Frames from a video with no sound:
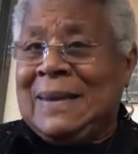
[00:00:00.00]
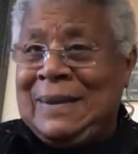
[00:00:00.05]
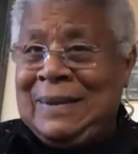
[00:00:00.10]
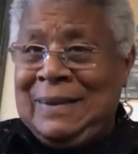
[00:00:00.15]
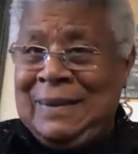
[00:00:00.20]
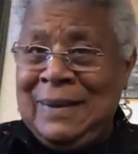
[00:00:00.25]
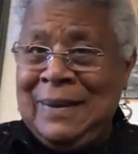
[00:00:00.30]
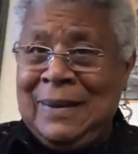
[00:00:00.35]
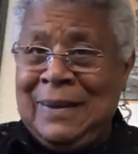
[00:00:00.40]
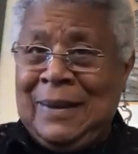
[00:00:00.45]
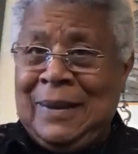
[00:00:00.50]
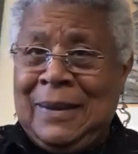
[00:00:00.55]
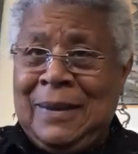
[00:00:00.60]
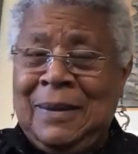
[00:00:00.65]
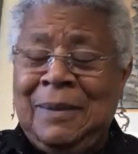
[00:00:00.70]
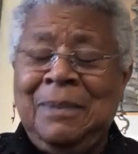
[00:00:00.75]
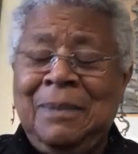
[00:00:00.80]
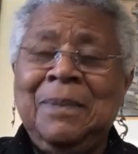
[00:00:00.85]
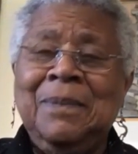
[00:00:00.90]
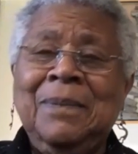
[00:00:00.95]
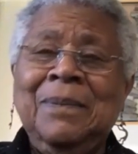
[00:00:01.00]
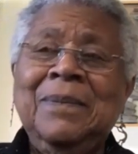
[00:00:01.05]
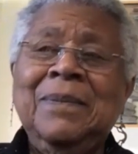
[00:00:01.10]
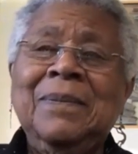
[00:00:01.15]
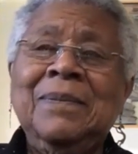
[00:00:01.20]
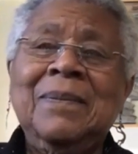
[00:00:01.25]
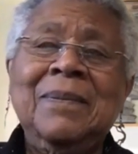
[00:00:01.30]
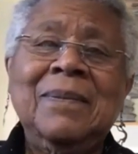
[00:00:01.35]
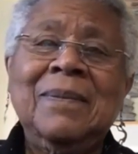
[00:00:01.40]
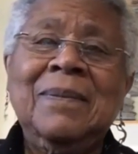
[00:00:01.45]
Whew.
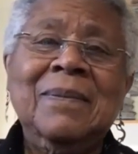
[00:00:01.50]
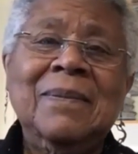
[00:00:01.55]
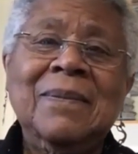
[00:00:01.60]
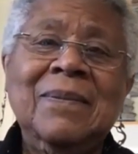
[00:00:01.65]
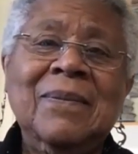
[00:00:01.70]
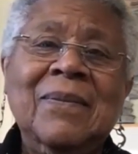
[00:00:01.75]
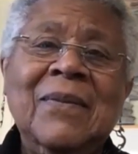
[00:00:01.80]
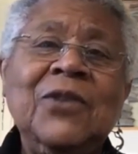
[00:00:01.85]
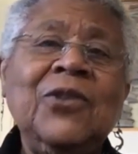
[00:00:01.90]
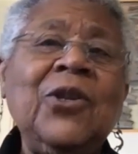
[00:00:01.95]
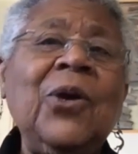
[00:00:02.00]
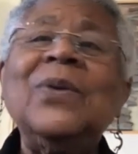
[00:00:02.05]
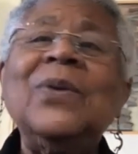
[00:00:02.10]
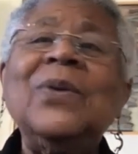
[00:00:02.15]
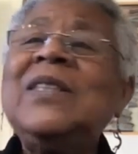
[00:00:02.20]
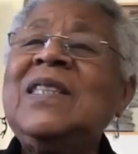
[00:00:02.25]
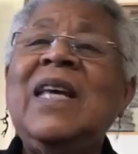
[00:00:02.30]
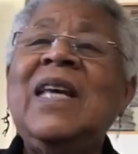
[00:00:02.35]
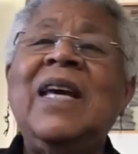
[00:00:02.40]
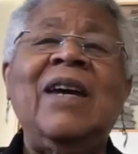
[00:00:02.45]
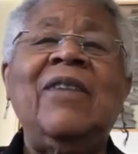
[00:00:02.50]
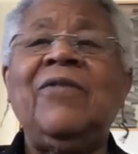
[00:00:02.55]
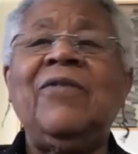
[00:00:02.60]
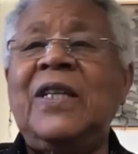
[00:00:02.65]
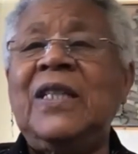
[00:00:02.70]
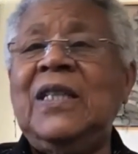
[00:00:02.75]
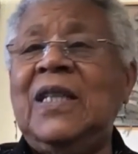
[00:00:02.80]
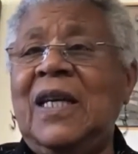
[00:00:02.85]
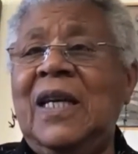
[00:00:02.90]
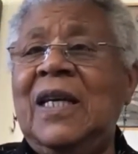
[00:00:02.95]
So it was
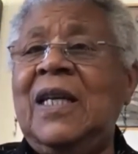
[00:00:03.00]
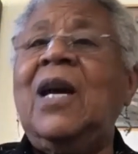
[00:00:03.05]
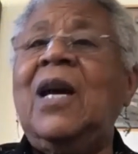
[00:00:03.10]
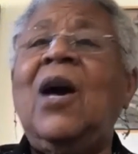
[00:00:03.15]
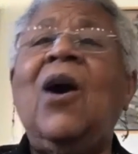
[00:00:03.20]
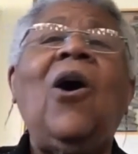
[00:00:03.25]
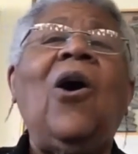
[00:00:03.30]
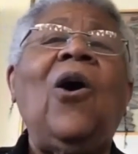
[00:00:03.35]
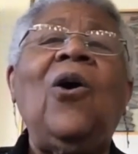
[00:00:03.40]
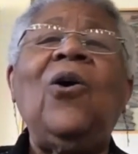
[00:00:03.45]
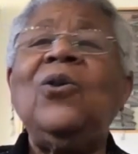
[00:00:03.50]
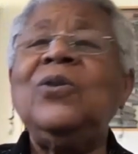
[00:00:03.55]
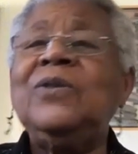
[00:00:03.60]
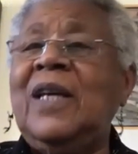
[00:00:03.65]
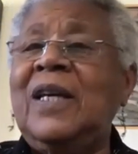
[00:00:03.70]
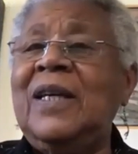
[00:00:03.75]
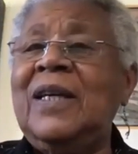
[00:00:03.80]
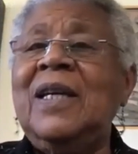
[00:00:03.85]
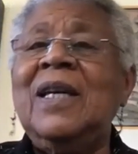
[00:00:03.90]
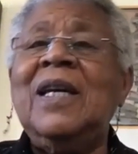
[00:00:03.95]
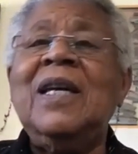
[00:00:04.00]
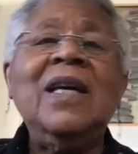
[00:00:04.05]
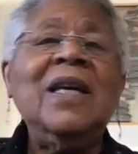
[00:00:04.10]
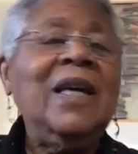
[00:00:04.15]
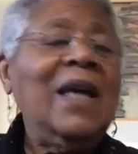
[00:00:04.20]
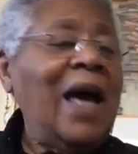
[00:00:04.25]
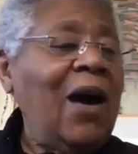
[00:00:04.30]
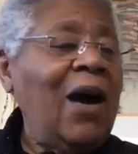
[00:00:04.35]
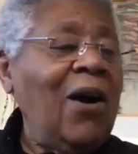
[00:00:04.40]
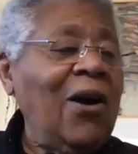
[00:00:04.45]
every day, all day.
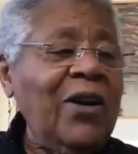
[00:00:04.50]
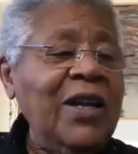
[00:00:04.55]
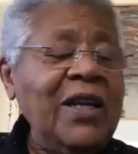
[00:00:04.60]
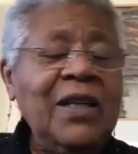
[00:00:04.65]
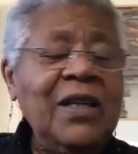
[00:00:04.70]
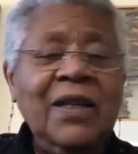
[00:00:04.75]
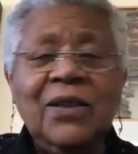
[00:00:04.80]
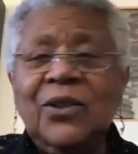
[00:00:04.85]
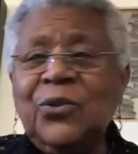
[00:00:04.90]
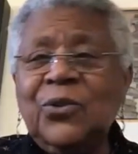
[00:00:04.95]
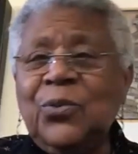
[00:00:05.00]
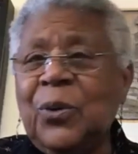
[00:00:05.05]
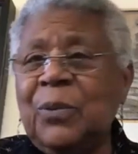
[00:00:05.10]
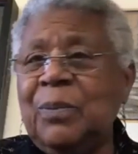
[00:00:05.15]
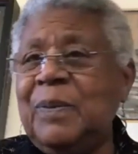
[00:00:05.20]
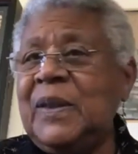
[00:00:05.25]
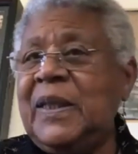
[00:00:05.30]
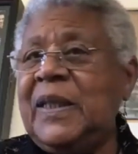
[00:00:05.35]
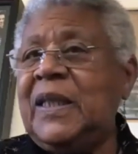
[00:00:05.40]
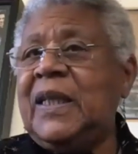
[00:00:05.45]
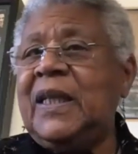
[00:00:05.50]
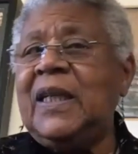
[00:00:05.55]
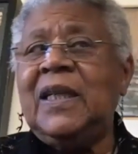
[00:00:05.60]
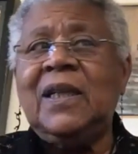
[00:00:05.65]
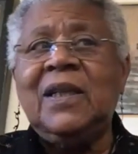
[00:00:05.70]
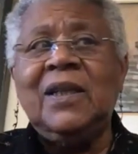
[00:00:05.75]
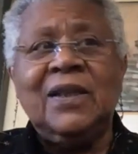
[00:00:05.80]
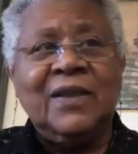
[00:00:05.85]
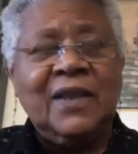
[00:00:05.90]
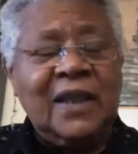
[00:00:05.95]
Our heels were bleeding
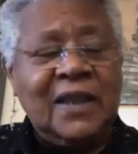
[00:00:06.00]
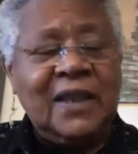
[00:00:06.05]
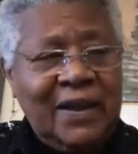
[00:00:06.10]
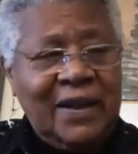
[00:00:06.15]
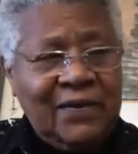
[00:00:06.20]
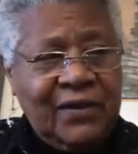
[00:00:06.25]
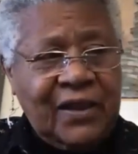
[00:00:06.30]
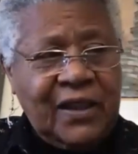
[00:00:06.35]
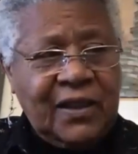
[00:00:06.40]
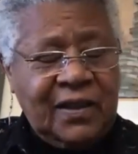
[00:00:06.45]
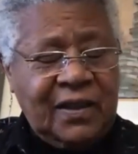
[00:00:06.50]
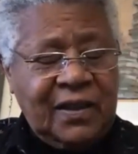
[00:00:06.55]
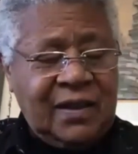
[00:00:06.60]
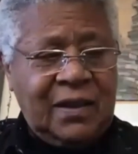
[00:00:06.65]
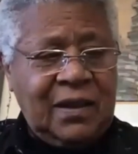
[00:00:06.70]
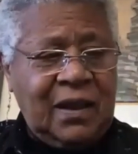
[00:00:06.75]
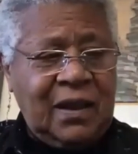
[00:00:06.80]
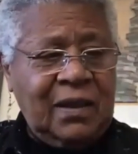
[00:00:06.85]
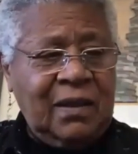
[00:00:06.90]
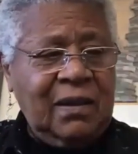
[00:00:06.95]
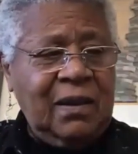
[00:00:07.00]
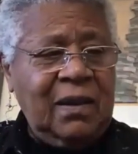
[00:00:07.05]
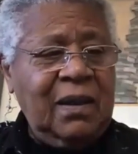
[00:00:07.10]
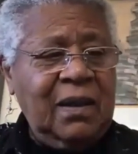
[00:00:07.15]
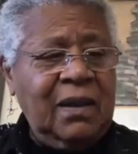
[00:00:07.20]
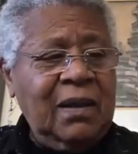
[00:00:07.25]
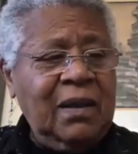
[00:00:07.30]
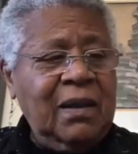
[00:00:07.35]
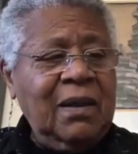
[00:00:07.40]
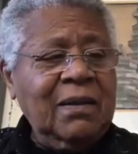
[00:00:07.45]
because they'd have these
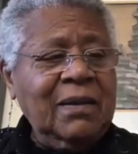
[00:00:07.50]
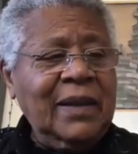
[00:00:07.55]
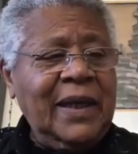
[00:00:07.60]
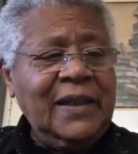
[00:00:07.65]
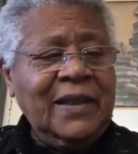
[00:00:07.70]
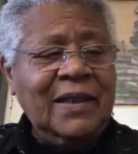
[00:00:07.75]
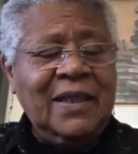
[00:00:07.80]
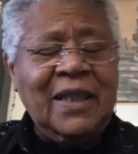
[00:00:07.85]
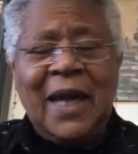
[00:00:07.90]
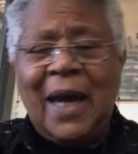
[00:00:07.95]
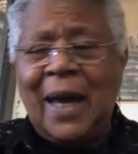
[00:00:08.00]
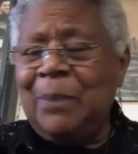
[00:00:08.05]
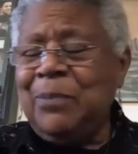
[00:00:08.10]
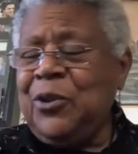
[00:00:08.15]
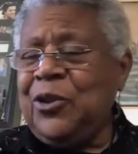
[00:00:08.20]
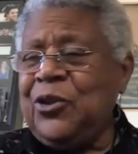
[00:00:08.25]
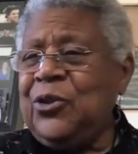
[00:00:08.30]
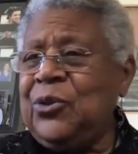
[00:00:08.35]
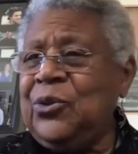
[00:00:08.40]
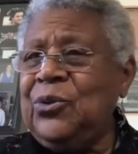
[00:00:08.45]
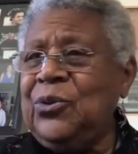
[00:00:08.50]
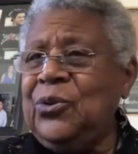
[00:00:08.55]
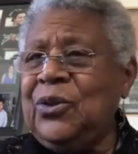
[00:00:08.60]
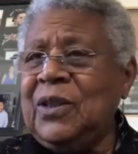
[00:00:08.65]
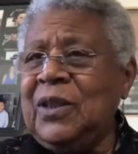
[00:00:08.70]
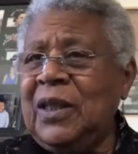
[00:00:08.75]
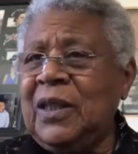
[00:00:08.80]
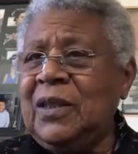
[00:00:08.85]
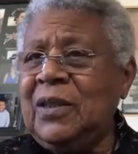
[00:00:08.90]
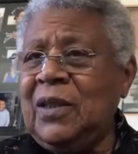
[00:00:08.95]
like tap shoes
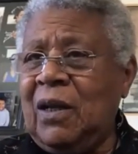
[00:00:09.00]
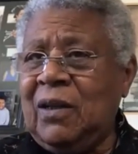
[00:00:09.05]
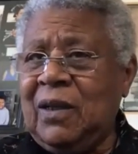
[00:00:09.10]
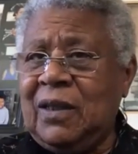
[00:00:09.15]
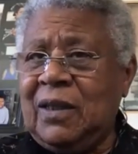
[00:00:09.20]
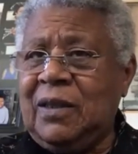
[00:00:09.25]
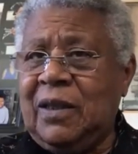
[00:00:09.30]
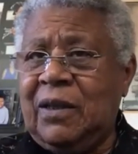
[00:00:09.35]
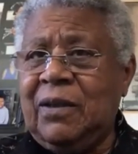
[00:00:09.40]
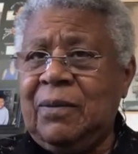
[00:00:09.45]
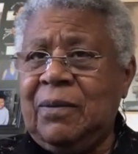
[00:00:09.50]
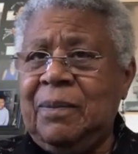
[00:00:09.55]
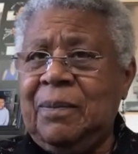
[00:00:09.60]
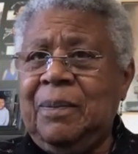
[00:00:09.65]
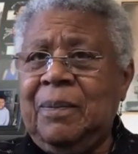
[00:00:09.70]
thing on there